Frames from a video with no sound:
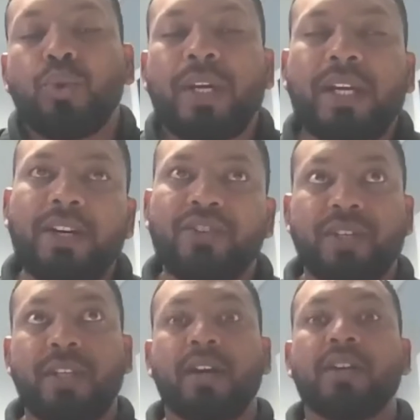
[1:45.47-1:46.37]
II, when
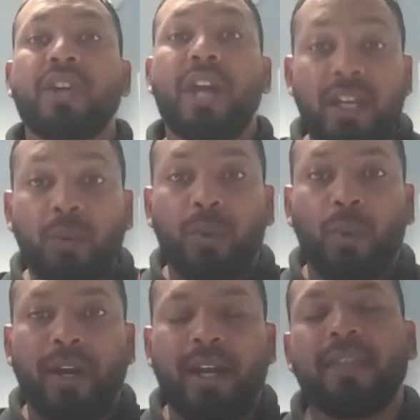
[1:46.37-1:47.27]
countries started trading with
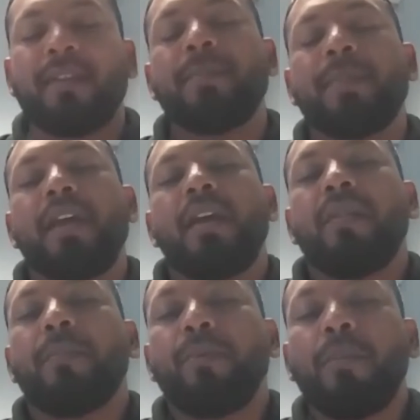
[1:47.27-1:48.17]
one another,
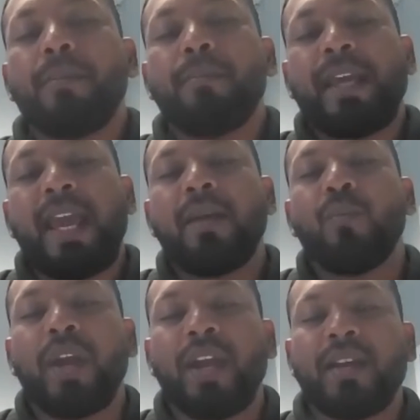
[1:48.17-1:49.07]
the problem became
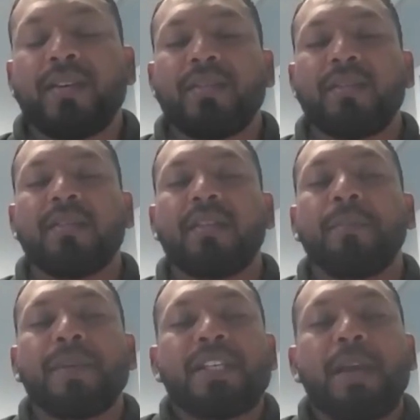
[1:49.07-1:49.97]
where the
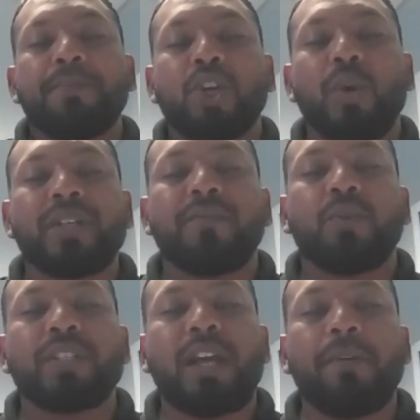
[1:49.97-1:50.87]
perception was, if it
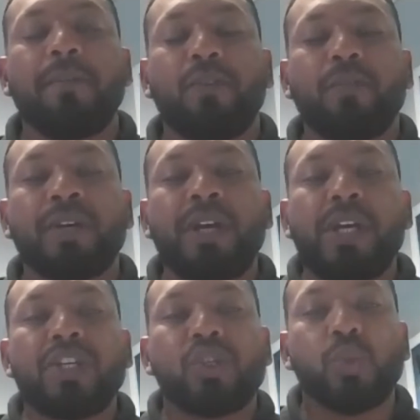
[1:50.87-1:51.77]
was coming from a
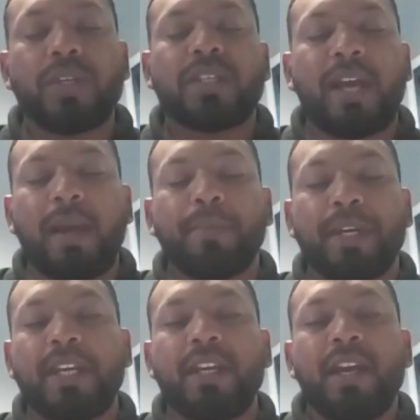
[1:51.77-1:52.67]
Swiss
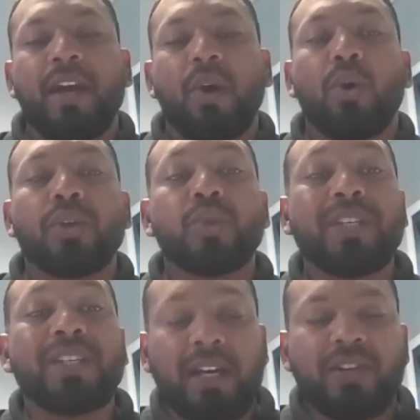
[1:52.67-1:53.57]
company or a
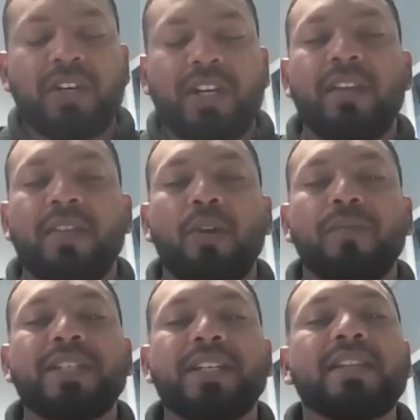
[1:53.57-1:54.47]
Swiss country, then
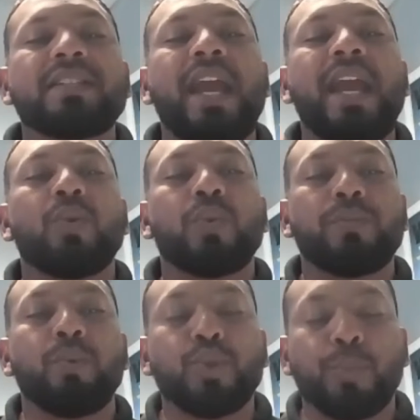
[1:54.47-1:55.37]
obviously the standard was
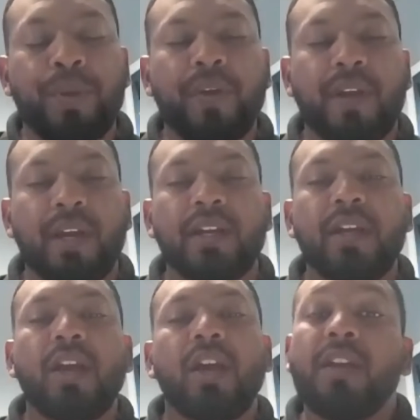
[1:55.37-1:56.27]
more superior,
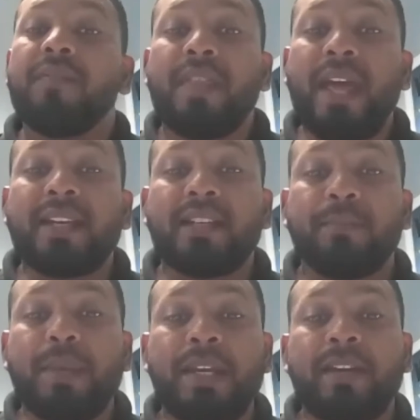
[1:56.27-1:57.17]
even that
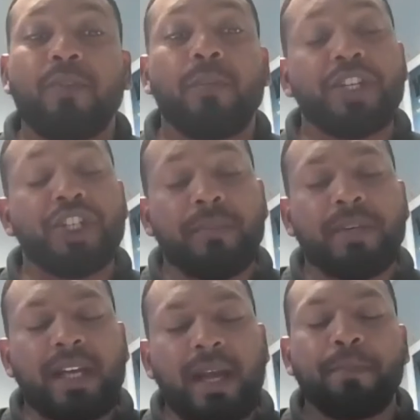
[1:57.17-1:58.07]
being from a
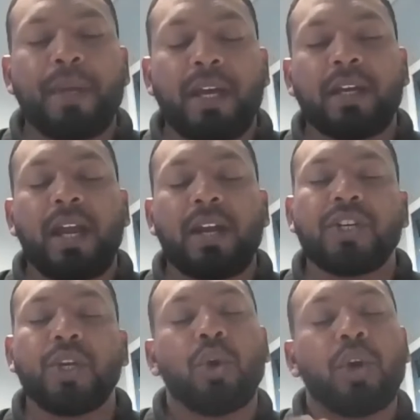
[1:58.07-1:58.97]
German
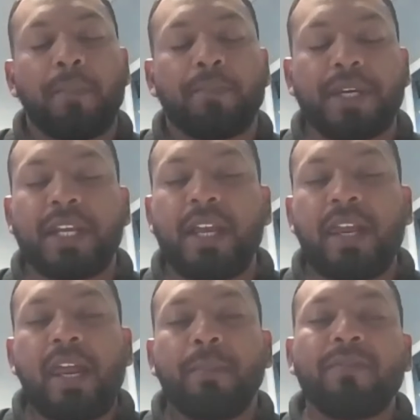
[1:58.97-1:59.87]
country or company.
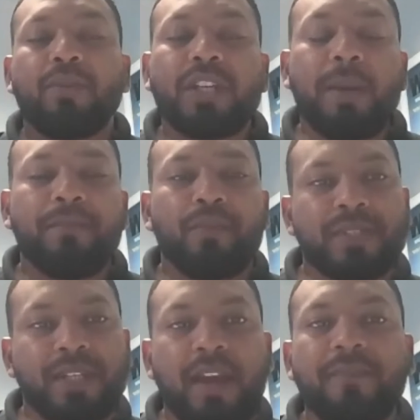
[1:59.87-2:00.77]
But if it was coming from
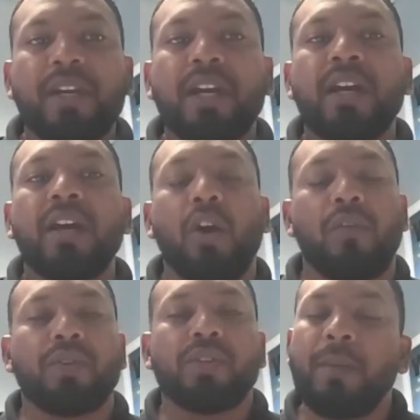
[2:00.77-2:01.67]
South Africa, or if
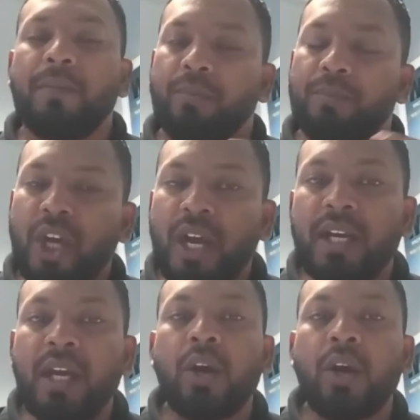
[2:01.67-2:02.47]
it was coming from China,